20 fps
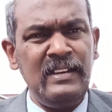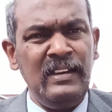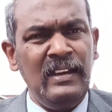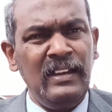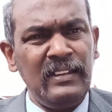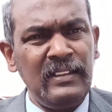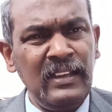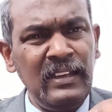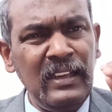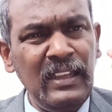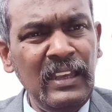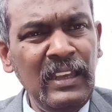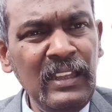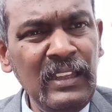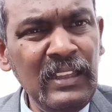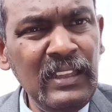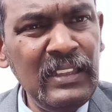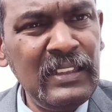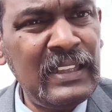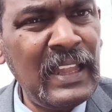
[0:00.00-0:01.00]
then
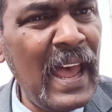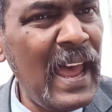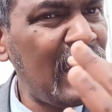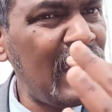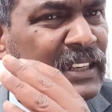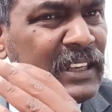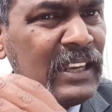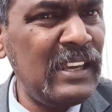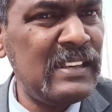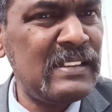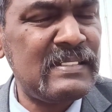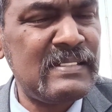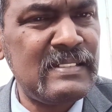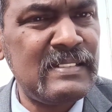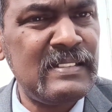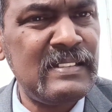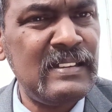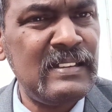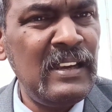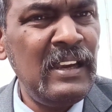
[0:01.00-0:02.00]
in that case,
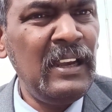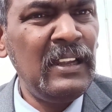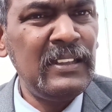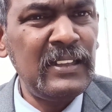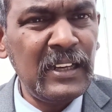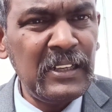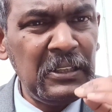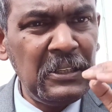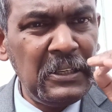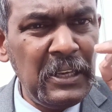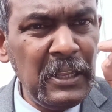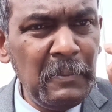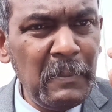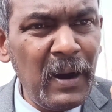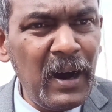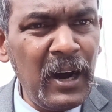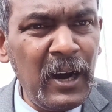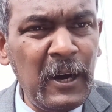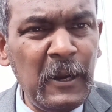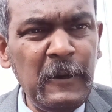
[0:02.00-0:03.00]
the
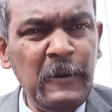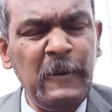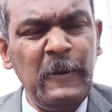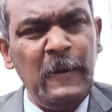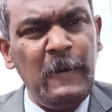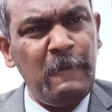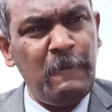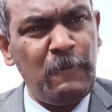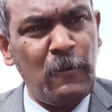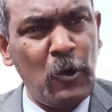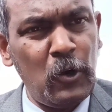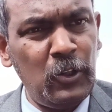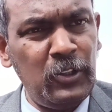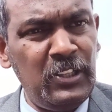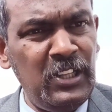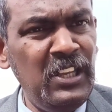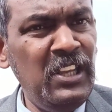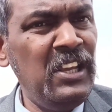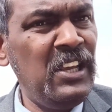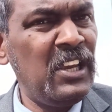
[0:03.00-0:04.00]
demand for
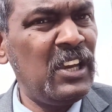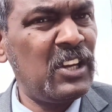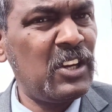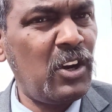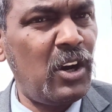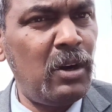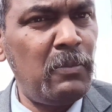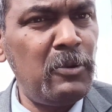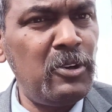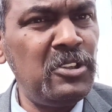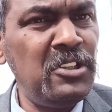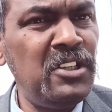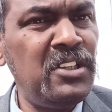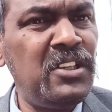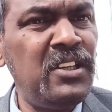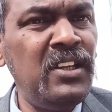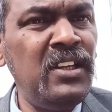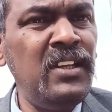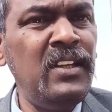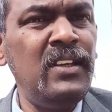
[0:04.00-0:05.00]
the
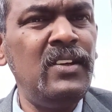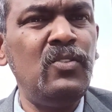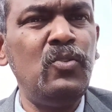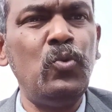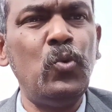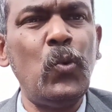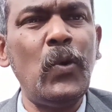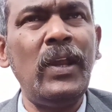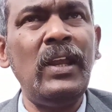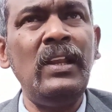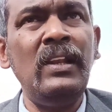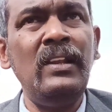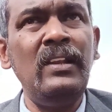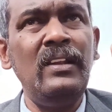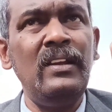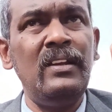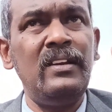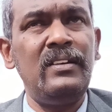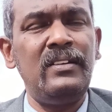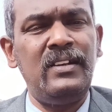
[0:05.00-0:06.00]
commodity will
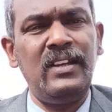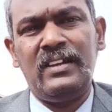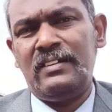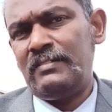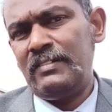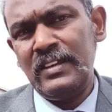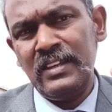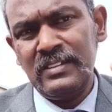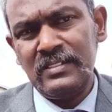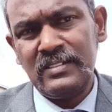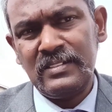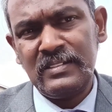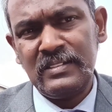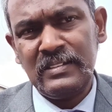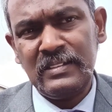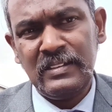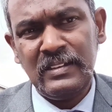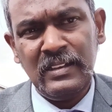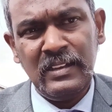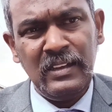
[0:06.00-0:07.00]
decrease.
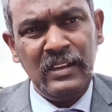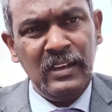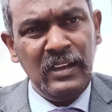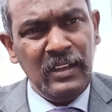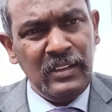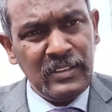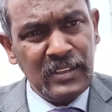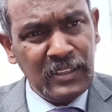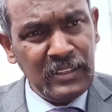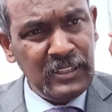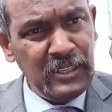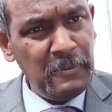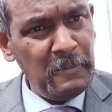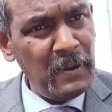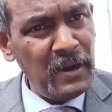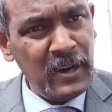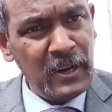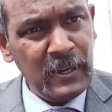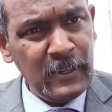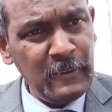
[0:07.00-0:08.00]
The
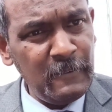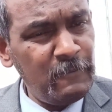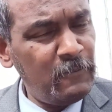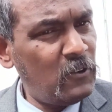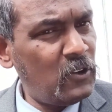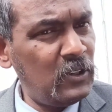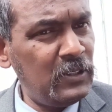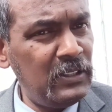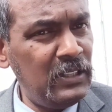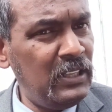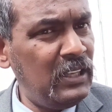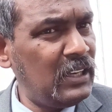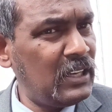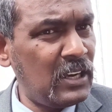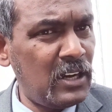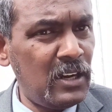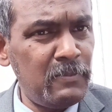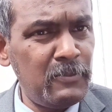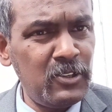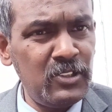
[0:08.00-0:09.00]
demand for the
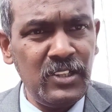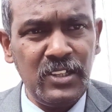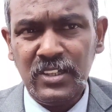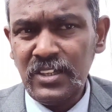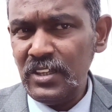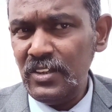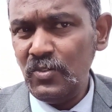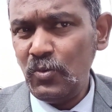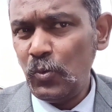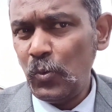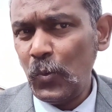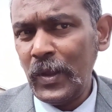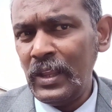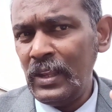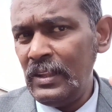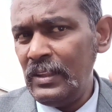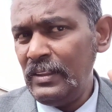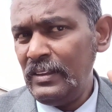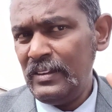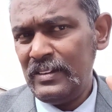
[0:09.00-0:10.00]
commodity
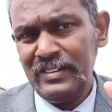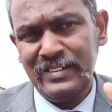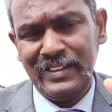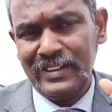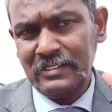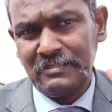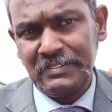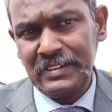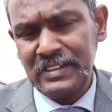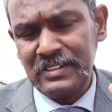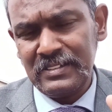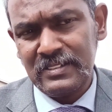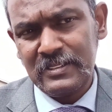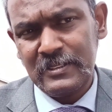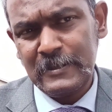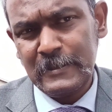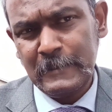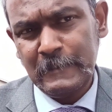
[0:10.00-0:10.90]
will decrease.